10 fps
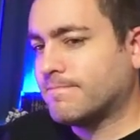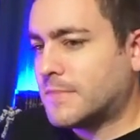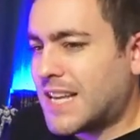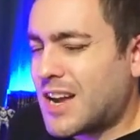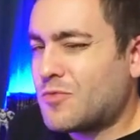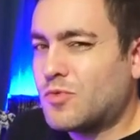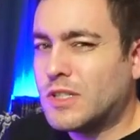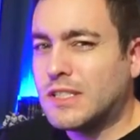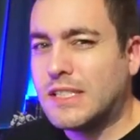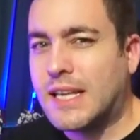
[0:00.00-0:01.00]
not
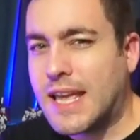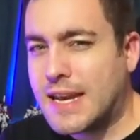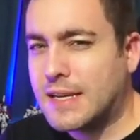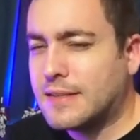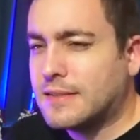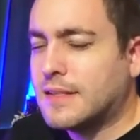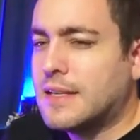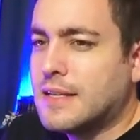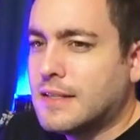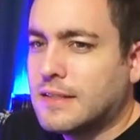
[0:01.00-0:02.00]
really getting
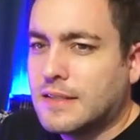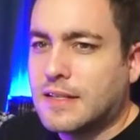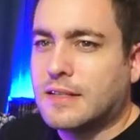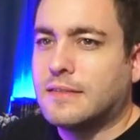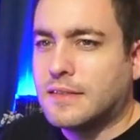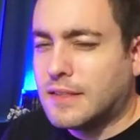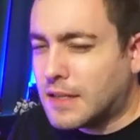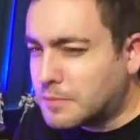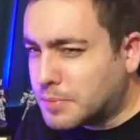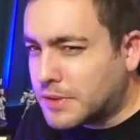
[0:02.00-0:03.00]

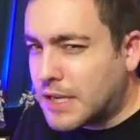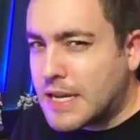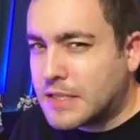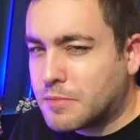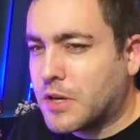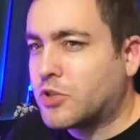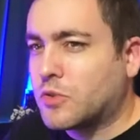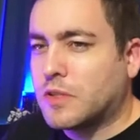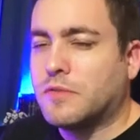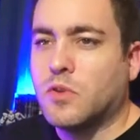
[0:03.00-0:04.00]
gunpla as much
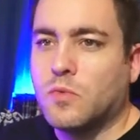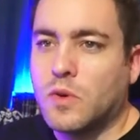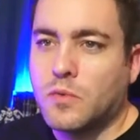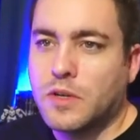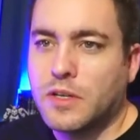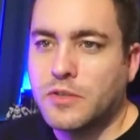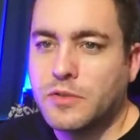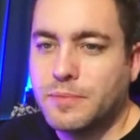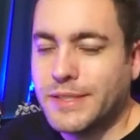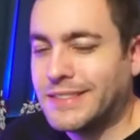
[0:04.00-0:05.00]
or even the one one
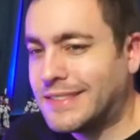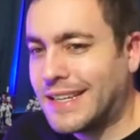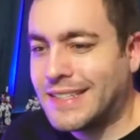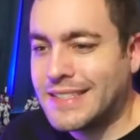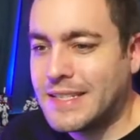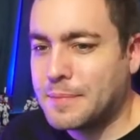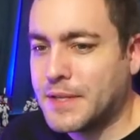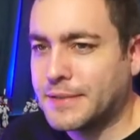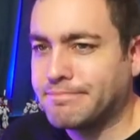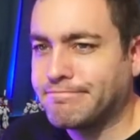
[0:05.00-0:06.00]
hundred, but ah, it's
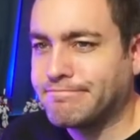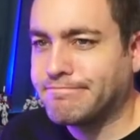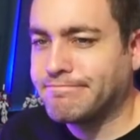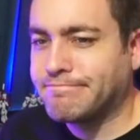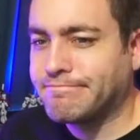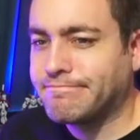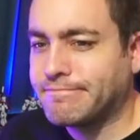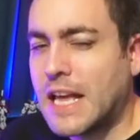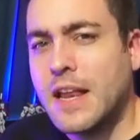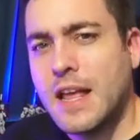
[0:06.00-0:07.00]
tempting.
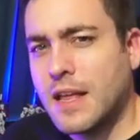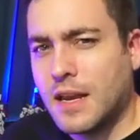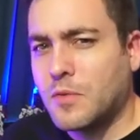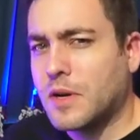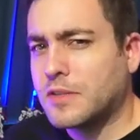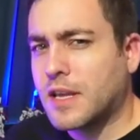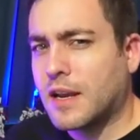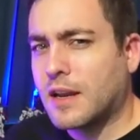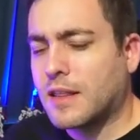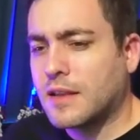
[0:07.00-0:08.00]
A- anyone else
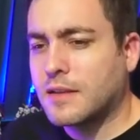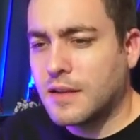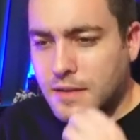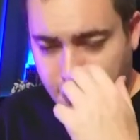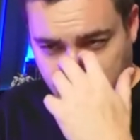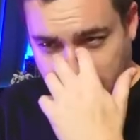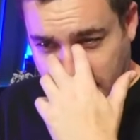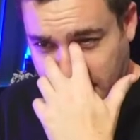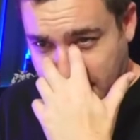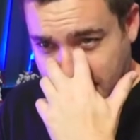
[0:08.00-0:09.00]
getting anything? Uh,
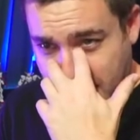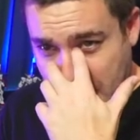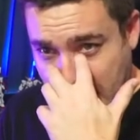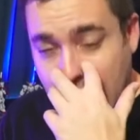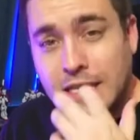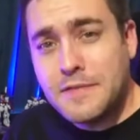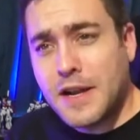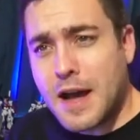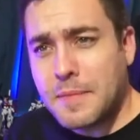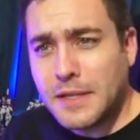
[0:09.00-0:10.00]
please uh, leave a
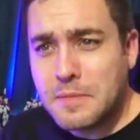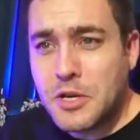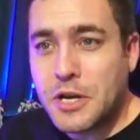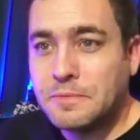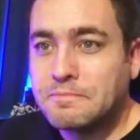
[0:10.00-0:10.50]
comment. Let me know.